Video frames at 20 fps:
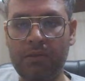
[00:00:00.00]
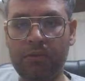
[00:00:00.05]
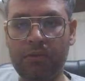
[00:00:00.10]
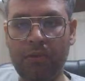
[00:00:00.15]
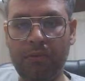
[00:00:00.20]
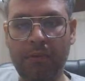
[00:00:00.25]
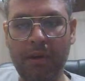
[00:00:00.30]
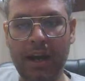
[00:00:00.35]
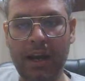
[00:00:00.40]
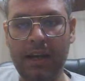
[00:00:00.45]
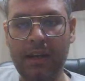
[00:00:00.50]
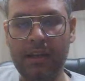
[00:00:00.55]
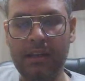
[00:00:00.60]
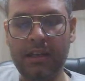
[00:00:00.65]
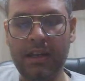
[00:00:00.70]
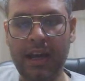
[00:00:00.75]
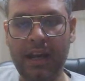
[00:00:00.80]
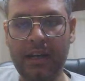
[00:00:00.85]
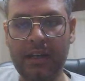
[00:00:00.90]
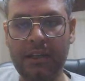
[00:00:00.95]
So why
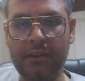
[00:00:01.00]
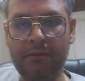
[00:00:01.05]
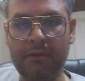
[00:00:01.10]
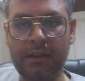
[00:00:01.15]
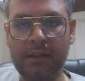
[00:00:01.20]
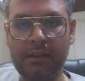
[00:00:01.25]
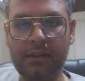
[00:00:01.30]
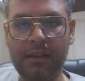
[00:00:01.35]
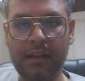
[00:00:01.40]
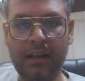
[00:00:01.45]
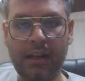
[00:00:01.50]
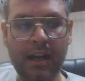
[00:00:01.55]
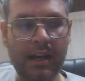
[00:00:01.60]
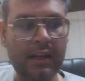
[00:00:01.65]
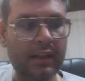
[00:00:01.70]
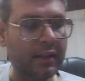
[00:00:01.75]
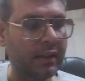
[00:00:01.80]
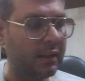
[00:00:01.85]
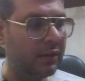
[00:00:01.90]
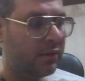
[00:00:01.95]
he activates the
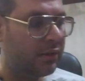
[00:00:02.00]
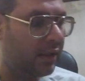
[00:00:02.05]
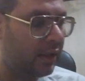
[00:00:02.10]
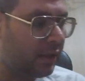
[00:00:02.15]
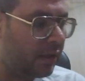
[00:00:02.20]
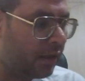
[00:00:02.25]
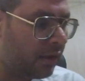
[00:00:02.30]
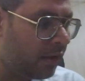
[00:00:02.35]
knight instead?